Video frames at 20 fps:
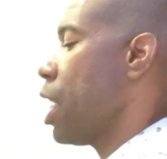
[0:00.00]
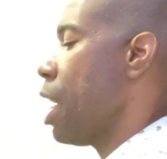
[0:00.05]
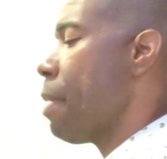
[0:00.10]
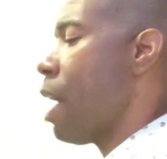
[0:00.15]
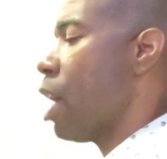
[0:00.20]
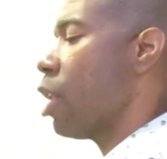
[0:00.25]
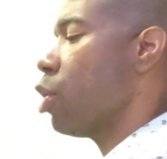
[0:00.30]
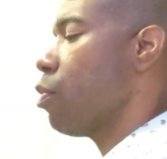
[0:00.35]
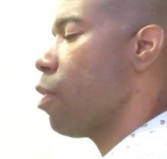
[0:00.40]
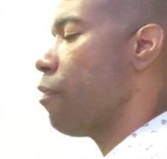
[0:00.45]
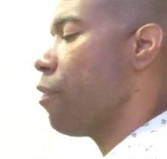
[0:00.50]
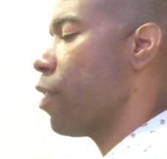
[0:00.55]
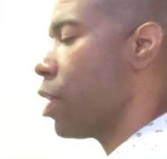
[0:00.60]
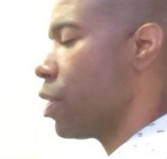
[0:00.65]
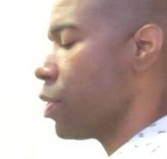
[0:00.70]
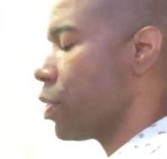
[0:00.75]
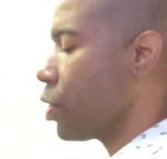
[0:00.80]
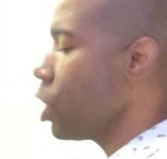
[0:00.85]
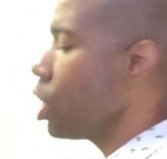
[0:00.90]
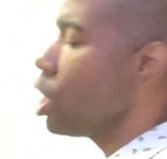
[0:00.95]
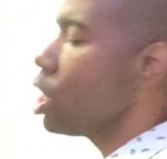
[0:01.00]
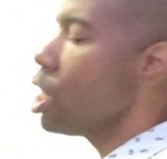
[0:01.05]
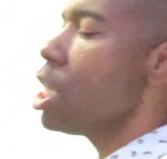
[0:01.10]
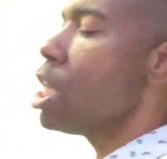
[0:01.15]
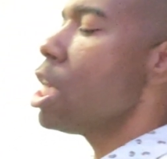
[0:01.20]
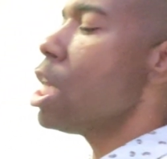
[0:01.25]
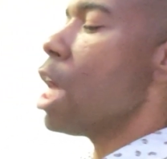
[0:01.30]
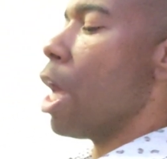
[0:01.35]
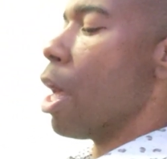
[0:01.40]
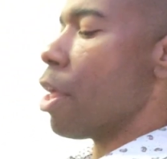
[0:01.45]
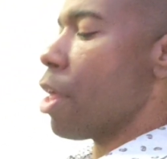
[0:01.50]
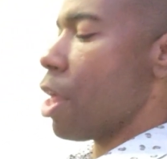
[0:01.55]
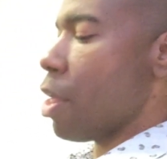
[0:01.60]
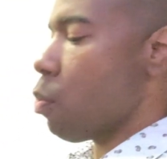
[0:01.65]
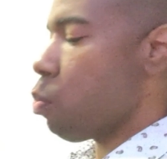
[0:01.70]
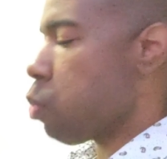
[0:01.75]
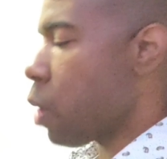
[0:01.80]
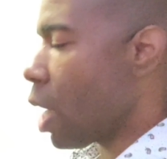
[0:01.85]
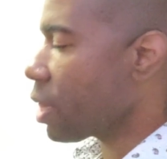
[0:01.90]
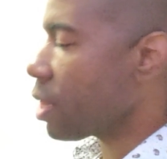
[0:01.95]
came out in the reverse.
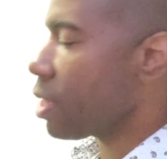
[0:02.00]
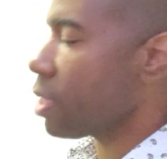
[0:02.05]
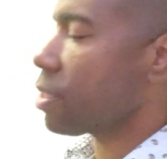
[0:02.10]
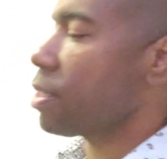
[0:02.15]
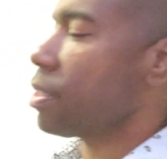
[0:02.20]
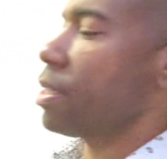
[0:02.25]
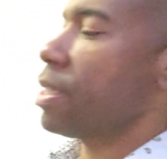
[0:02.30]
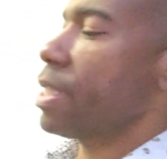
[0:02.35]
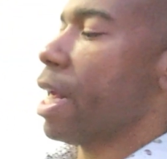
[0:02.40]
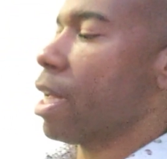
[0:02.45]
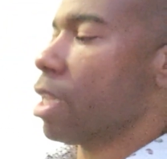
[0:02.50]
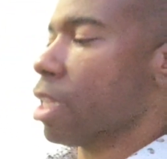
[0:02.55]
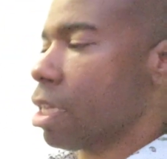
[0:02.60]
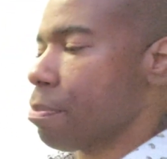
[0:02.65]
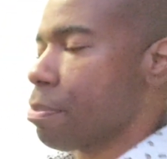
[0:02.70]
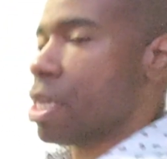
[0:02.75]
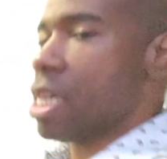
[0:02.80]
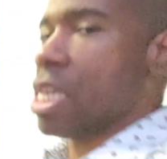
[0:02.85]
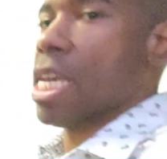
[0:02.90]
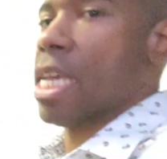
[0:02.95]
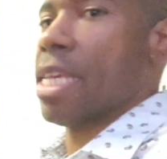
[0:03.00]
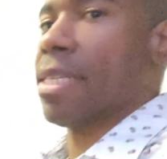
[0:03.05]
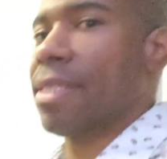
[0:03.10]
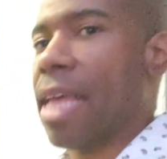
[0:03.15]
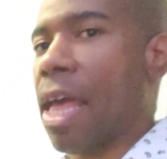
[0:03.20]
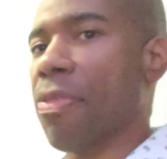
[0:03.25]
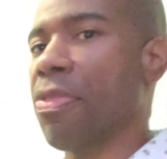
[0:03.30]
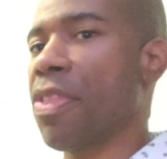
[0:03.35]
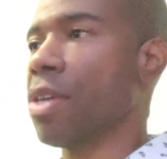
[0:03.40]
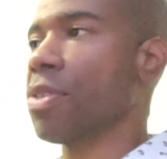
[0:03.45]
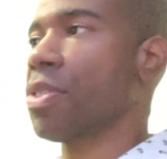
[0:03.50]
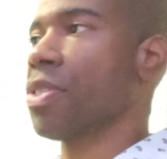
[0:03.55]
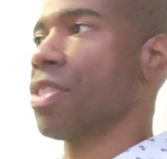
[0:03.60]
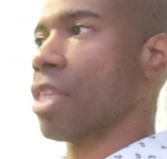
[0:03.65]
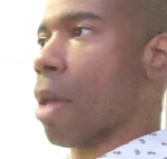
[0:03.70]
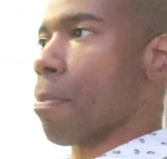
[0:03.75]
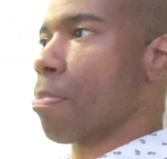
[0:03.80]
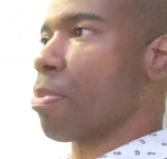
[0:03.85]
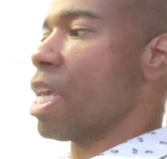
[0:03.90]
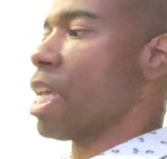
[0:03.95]
What this is telling me is that there's
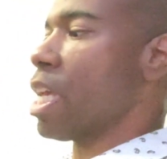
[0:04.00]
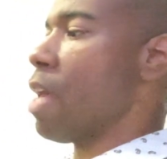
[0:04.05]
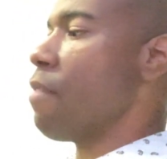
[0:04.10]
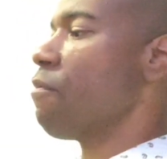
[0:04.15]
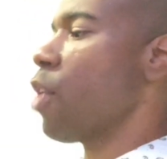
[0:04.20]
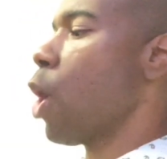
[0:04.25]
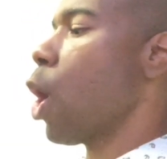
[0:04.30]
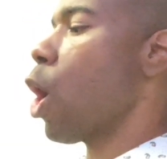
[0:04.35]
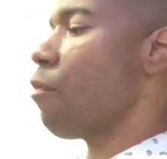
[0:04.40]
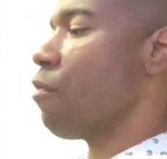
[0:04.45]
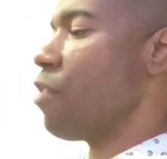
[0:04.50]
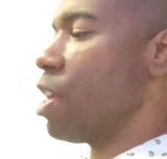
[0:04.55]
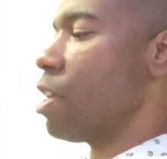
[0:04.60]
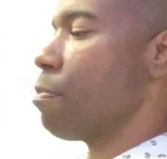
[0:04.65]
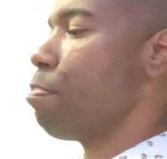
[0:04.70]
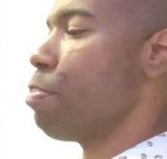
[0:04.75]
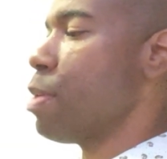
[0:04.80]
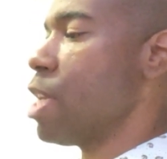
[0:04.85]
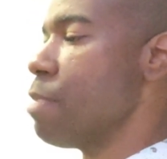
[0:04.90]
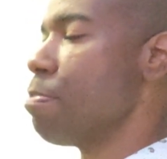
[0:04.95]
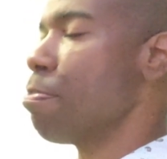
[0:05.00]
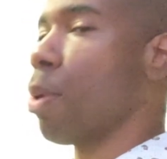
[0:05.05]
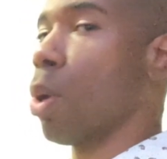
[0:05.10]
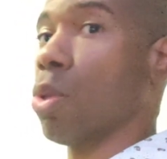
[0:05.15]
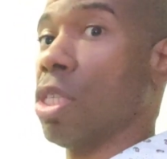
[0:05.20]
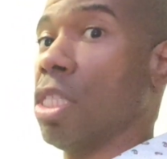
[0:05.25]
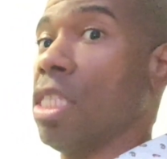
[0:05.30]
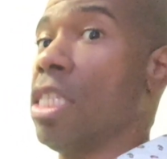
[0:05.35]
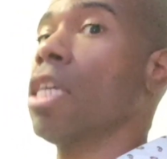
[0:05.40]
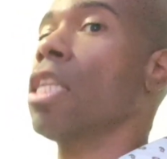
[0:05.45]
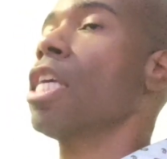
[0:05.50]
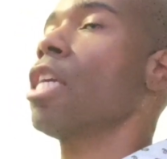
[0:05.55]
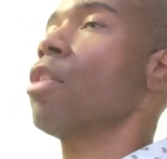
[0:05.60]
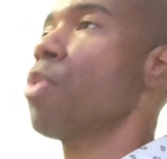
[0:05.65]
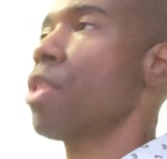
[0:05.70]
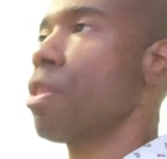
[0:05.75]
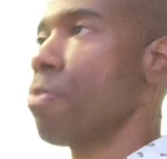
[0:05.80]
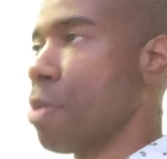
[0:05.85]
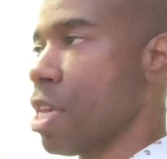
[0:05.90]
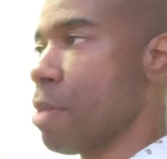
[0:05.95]
something involving people,
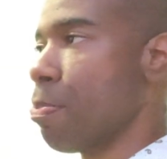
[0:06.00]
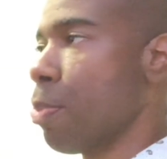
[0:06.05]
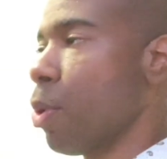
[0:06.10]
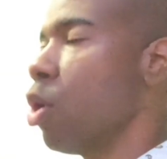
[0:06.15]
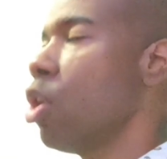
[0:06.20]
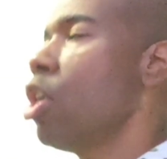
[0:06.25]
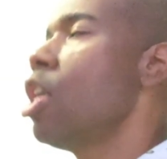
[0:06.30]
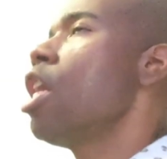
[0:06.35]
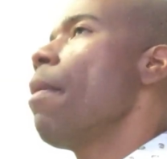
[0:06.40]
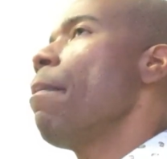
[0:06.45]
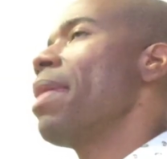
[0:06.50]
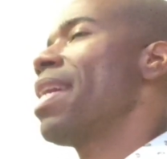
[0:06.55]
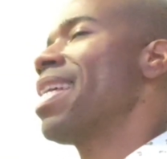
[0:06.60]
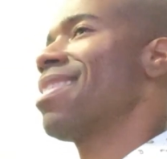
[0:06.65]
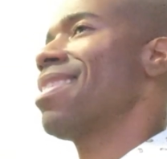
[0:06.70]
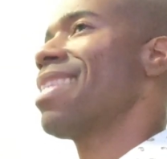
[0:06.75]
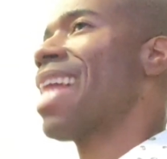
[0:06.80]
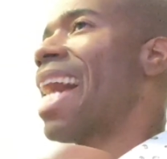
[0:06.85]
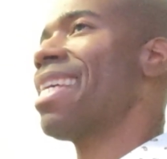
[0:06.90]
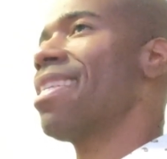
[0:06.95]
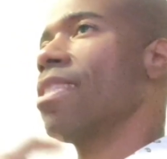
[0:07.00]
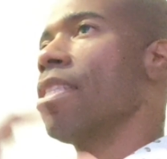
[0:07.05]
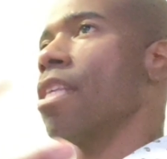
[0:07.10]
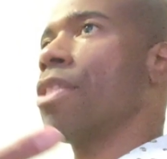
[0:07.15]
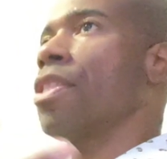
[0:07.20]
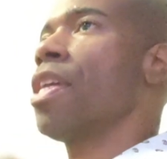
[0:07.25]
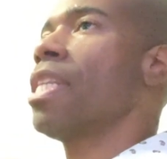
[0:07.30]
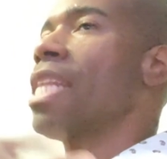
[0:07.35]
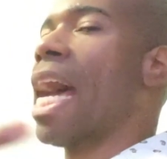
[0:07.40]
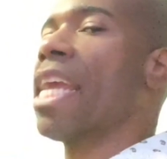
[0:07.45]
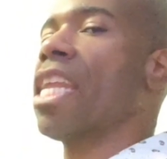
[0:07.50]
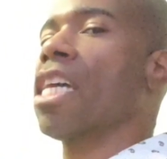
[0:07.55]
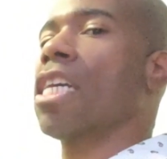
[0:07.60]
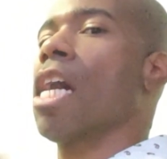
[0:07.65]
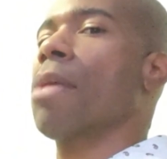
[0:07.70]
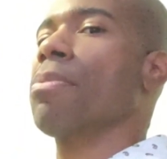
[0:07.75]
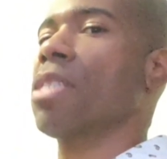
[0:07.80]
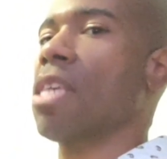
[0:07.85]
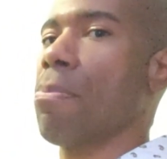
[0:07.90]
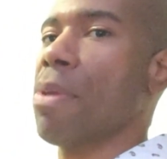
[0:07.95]
dealing with people, because nine, the Nine of
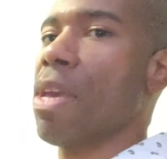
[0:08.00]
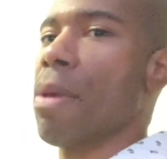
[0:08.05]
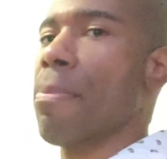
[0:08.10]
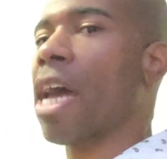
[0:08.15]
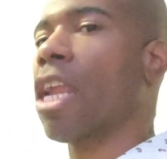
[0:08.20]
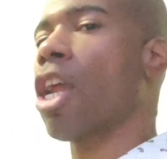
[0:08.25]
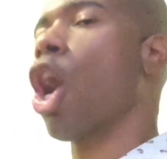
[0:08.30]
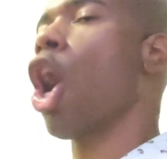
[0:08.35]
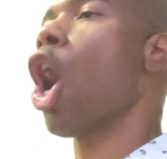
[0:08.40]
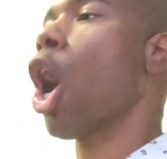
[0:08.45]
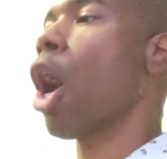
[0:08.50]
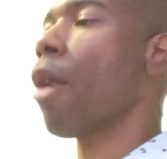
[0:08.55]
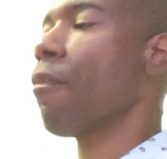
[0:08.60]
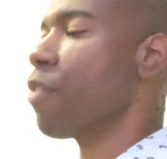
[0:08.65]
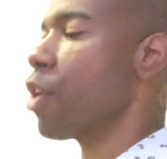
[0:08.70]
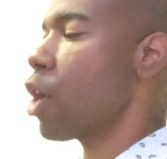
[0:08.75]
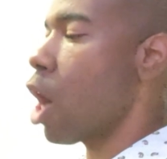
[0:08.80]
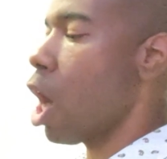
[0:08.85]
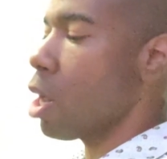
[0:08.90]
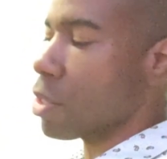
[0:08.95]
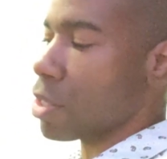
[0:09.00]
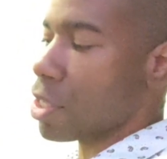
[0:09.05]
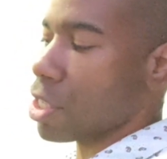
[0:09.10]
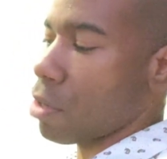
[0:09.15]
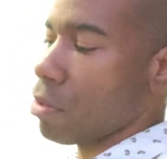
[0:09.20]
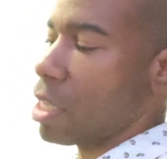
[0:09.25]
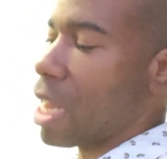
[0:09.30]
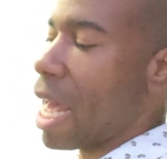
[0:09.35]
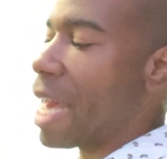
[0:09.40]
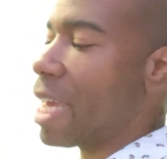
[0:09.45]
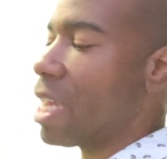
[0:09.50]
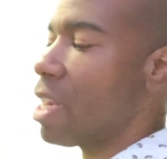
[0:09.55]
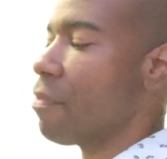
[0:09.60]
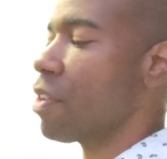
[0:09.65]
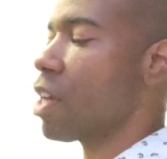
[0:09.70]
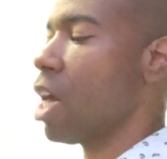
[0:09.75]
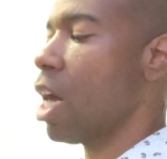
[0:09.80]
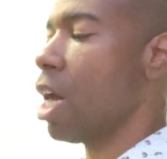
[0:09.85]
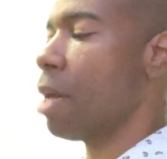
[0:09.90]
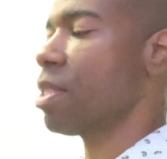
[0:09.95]
Cups can be about an offer. Also, Nine
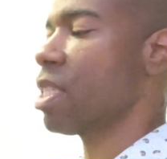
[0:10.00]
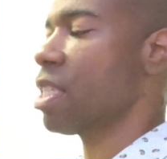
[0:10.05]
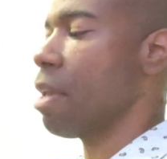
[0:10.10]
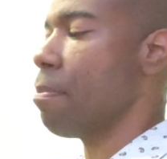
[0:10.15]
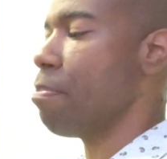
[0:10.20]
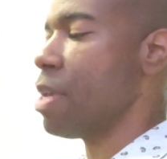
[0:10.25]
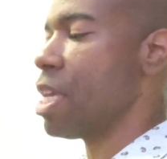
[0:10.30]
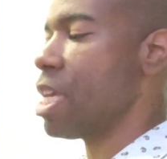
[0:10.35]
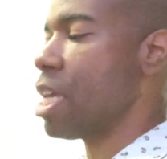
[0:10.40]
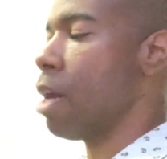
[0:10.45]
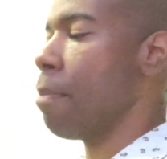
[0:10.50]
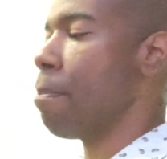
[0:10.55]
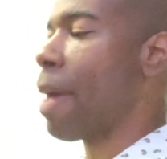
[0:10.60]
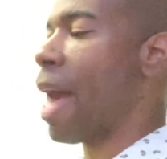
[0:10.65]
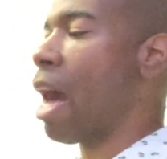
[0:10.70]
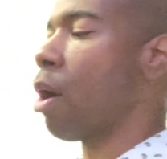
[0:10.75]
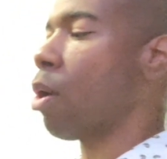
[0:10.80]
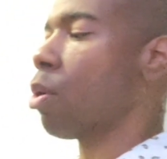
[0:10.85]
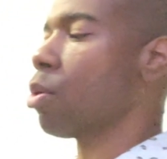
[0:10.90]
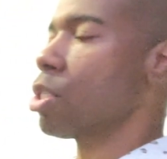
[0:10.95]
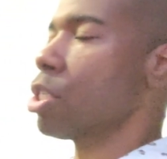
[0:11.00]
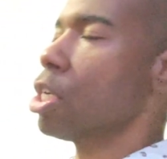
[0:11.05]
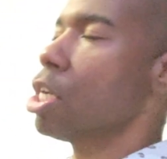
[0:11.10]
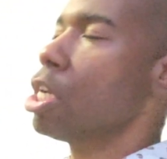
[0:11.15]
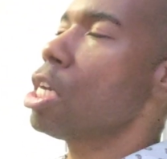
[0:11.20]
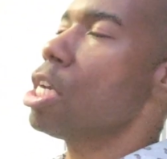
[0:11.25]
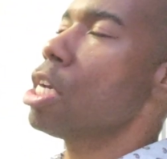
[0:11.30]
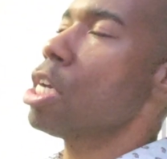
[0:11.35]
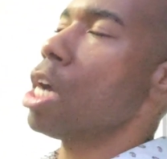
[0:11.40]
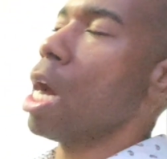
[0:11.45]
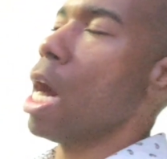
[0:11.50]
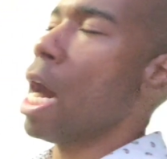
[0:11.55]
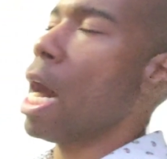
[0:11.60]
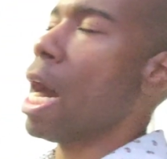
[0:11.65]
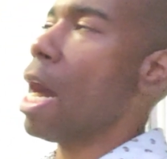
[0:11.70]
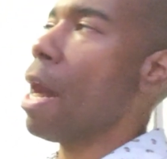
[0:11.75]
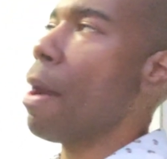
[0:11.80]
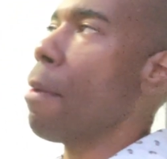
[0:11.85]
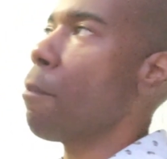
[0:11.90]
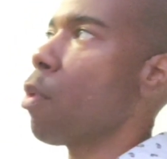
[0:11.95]
of Cups can be about
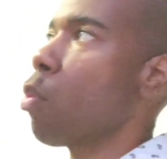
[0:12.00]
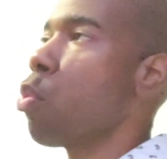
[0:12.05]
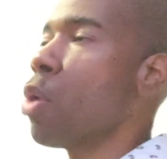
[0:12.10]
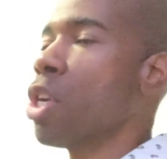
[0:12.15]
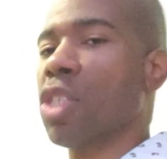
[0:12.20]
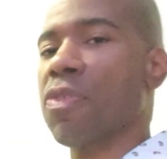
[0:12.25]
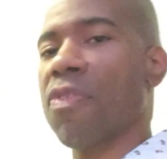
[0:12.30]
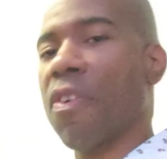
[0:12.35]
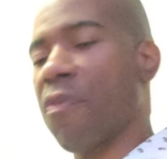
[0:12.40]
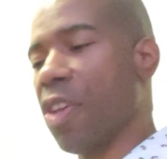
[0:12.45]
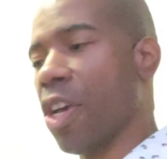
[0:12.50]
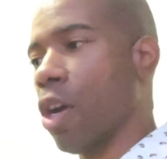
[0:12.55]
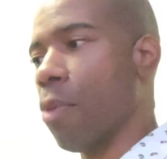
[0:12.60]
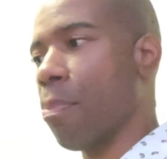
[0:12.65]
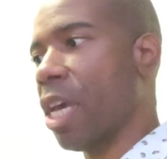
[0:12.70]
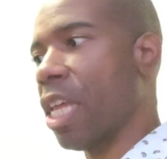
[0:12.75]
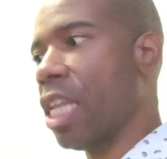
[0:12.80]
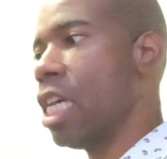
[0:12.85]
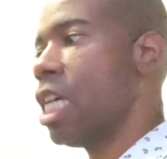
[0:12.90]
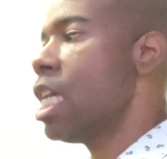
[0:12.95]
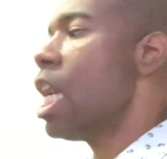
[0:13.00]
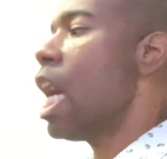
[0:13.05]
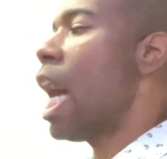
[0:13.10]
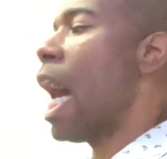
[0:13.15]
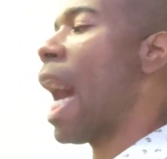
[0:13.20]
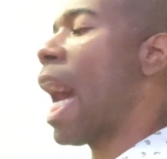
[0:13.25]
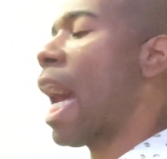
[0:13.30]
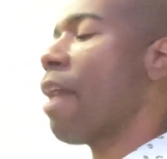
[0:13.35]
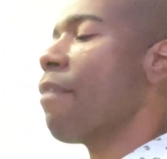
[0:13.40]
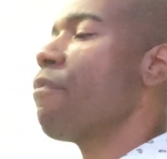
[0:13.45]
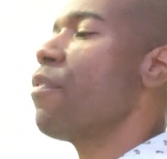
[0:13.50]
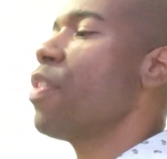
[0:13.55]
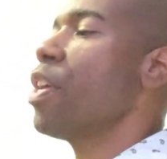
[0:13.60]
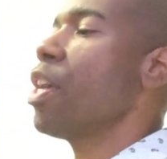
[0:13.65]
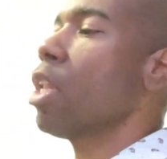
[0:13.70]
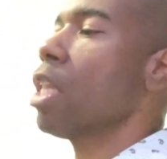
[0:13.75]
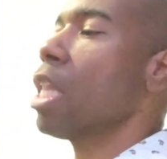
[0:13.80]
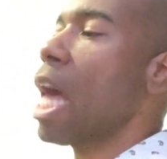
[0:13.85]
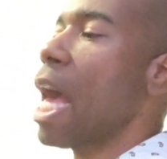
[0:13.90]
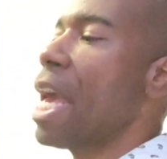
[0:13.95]
Um, wish fulfillment. I
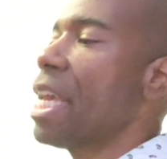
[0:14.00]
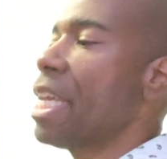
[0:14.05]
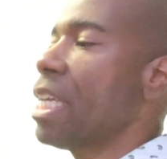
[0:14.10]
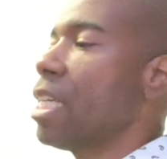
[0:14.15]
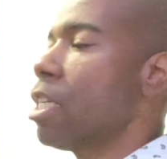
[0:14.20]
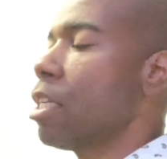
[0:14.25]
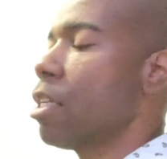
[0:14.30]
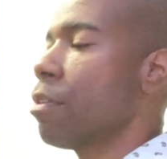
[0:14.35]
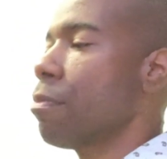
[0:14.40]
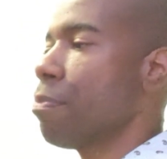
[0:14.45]
feel like